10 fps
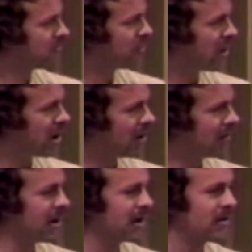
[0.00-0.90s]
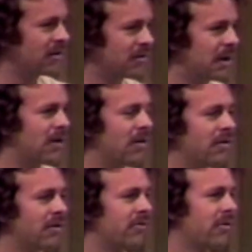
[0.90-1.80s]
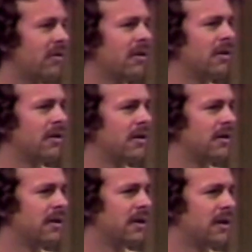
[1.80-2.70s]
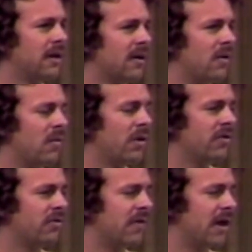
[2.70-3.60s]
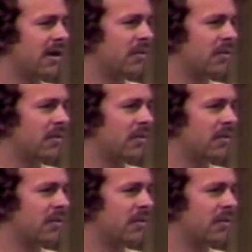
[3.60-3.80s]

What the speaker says: Tom and I learned about all this. We just finally